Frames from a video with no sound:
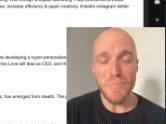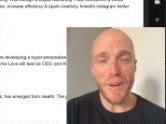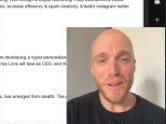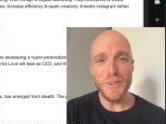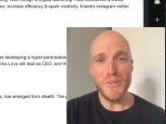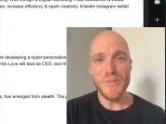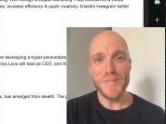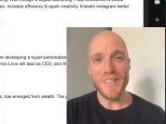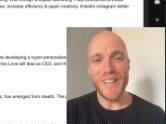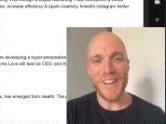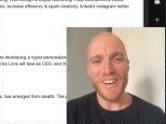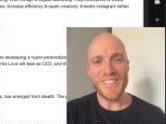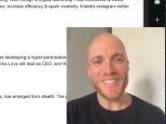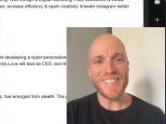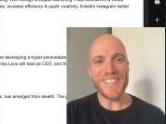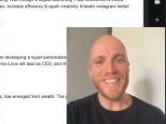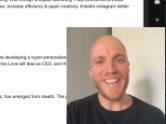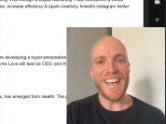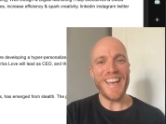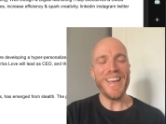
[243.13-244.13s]
my
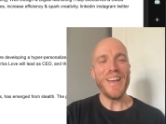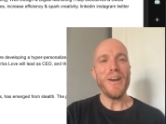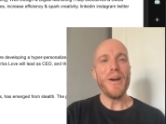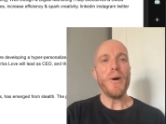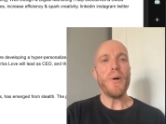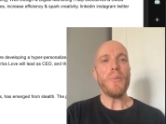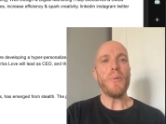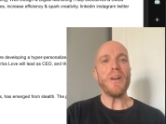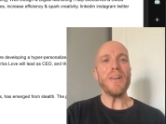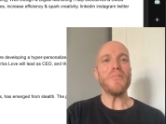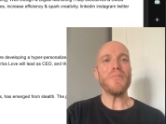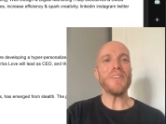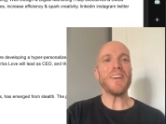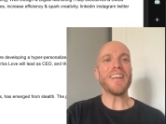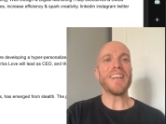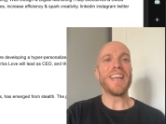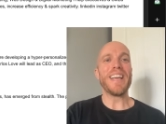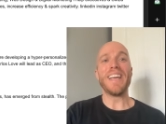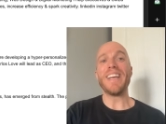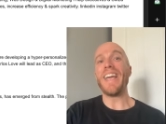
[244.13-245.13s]
newsletters today. What if
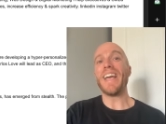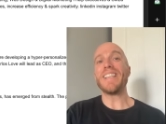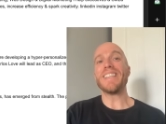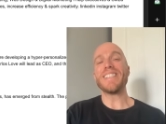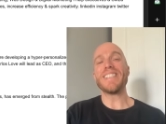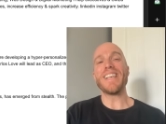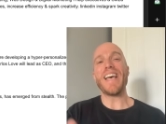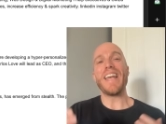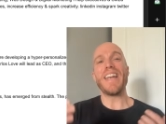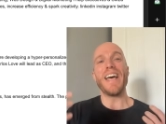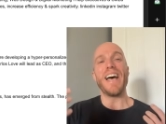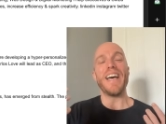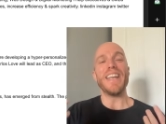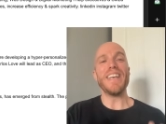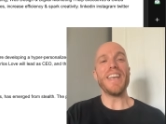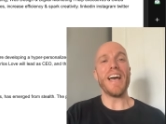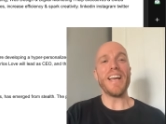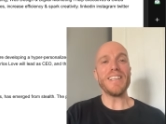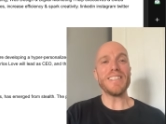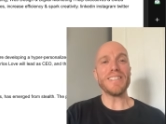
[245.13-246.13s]
it could get sent a
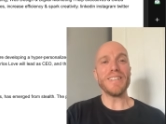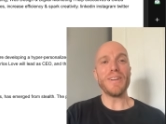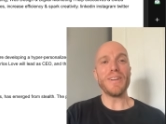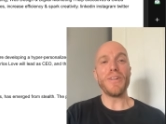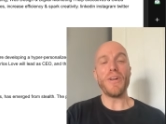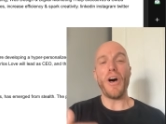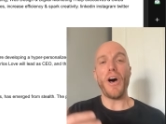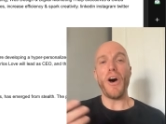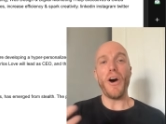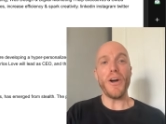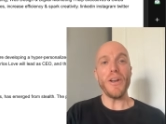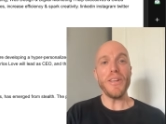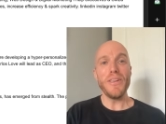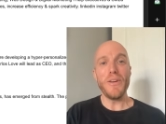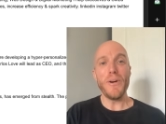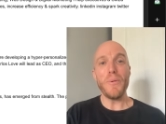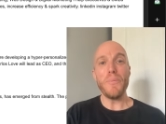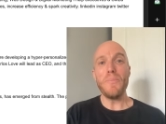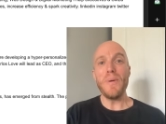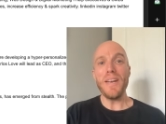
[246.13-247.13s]
nice little
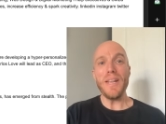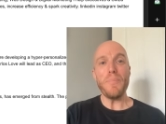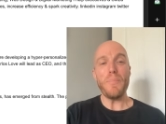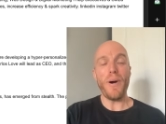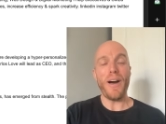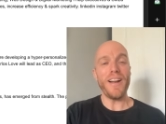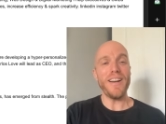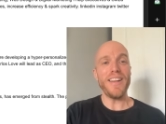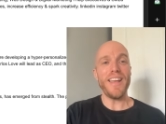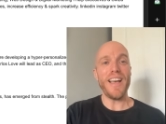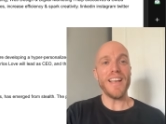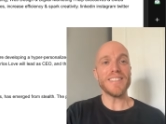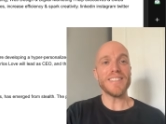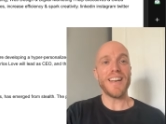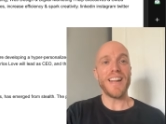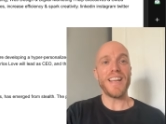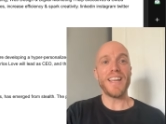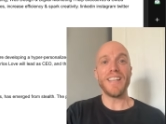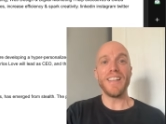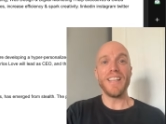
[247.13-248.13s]
audio mini podcast that
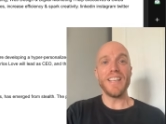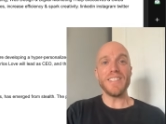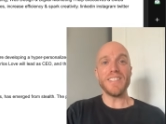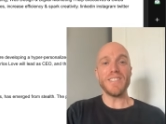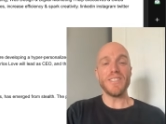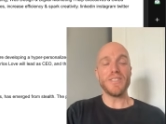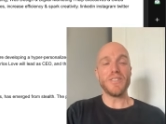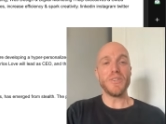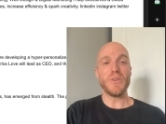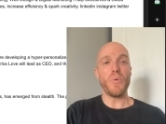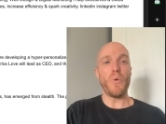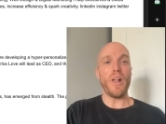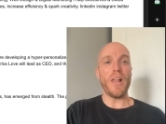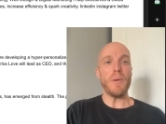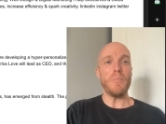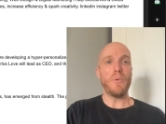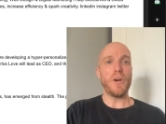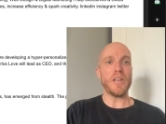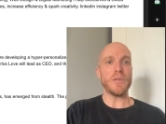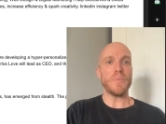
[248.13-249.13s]
I could listen to while I
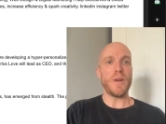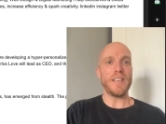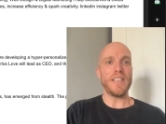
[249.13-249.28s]
brush my